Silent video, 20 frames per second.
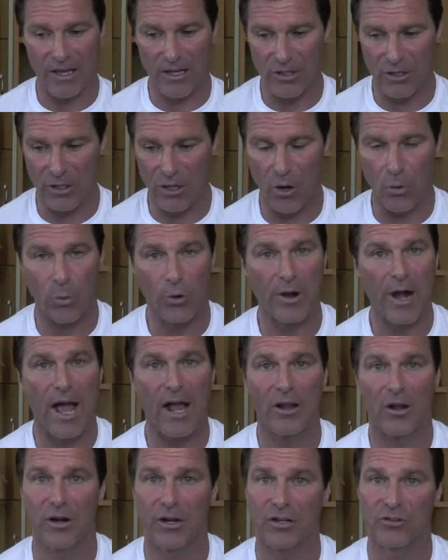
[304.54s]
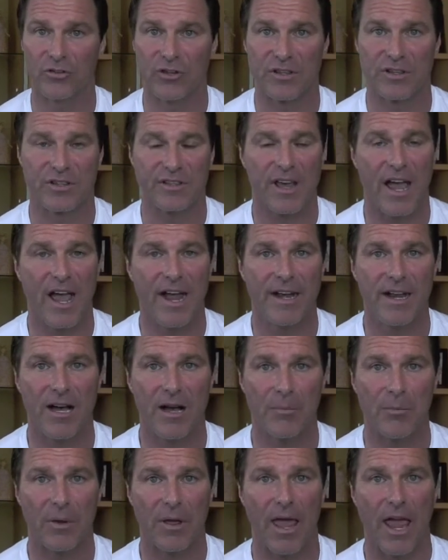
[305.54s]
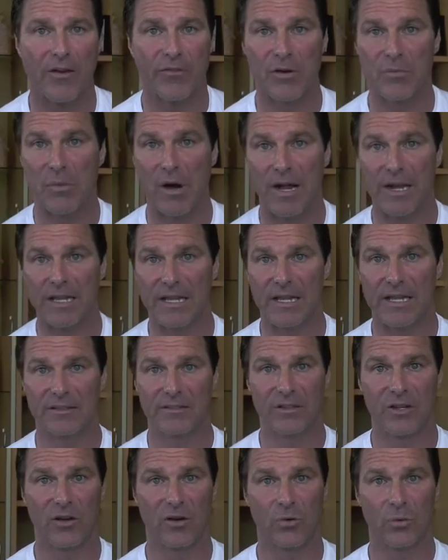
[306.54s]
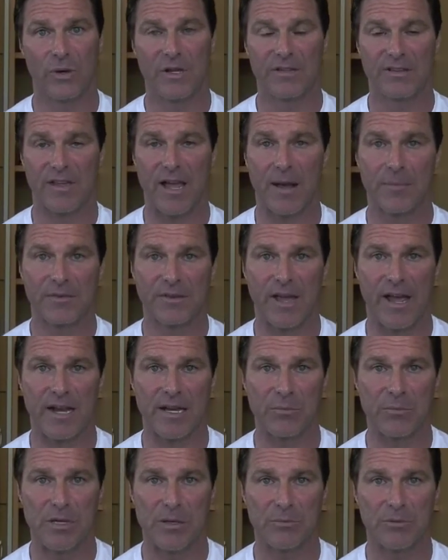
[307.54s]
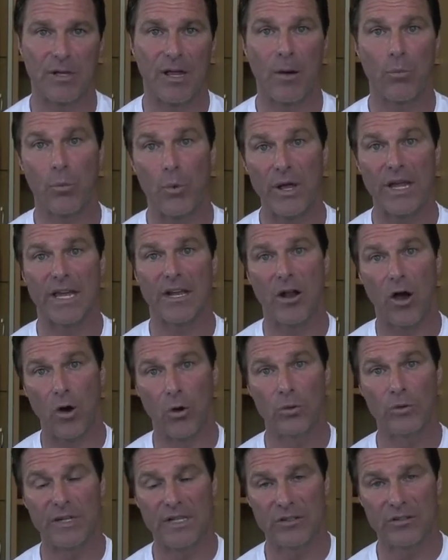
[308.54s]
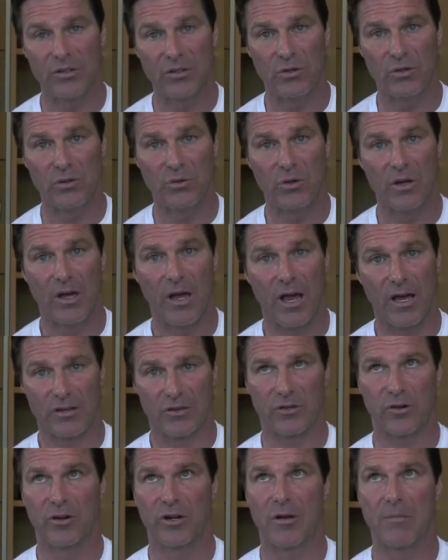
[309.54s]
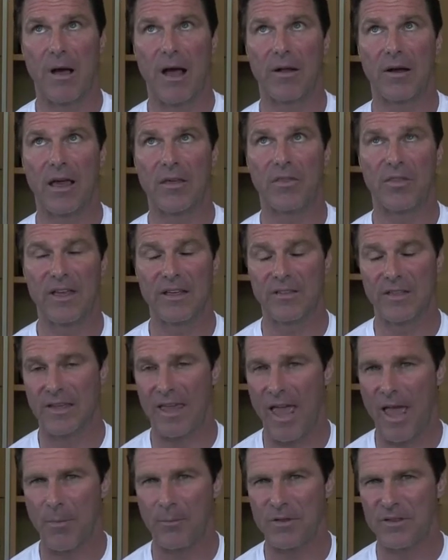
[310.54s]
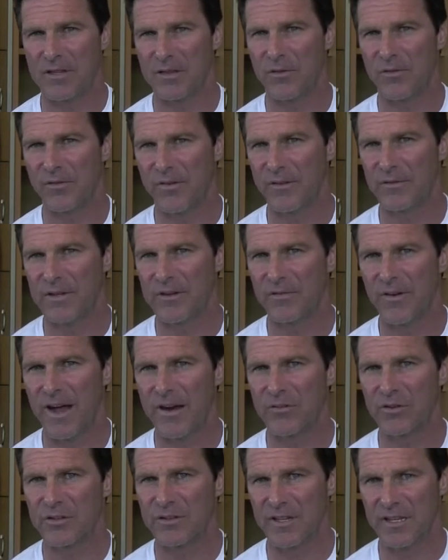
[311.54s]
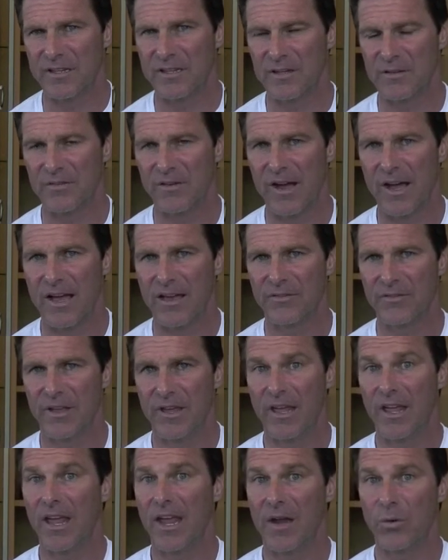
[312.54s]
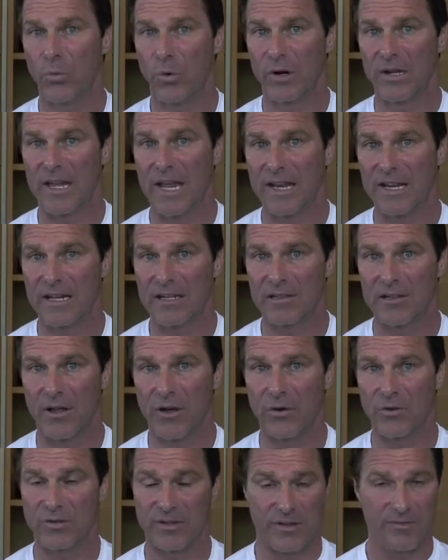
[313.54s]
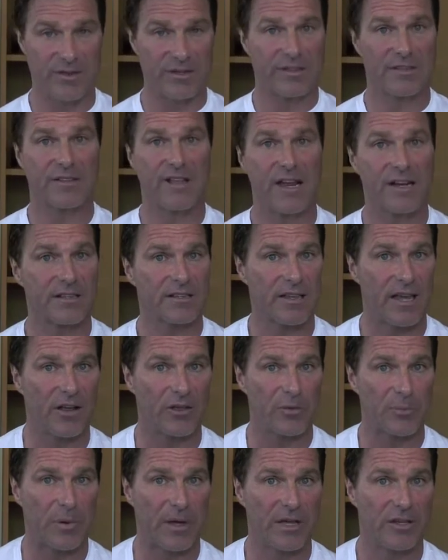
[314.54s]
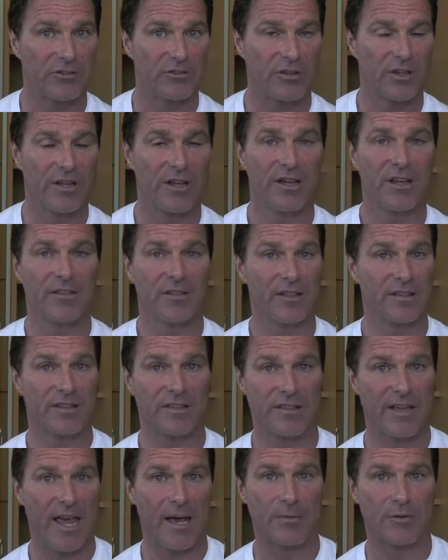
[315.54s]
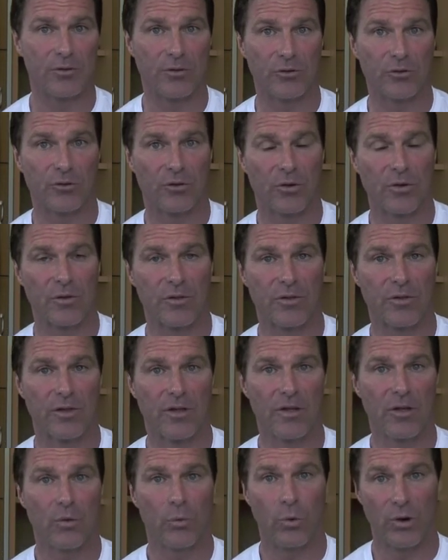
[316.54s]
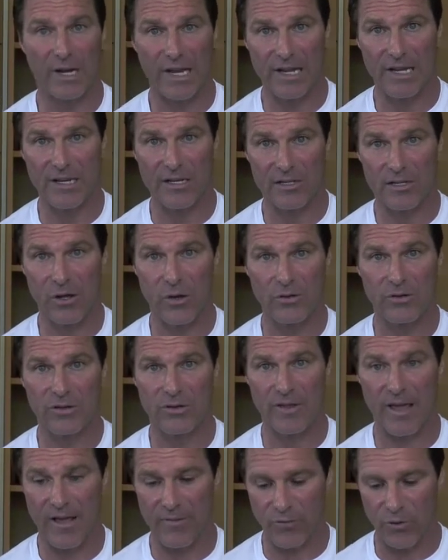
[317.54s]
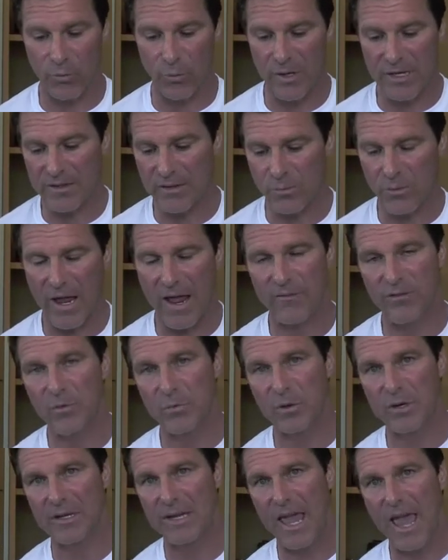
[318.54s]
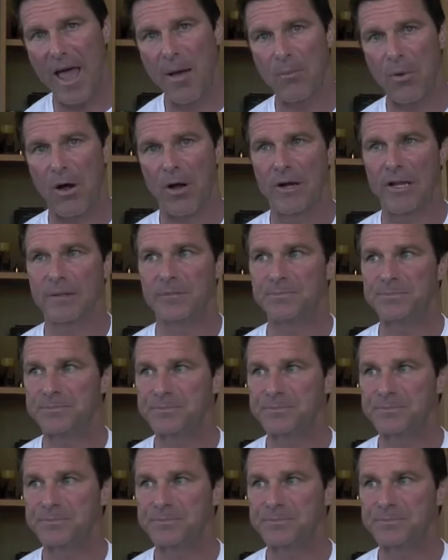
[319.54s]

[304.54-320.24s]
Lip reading: we're not going to just sign up everybody until we stop signing people up. We can only do a certain amount. I think the cap is either 55 or 65, and we're getting close. And this is not a sales pitch. This is the absolute truth. We're getting close to that. And the reason we have to put a cap on it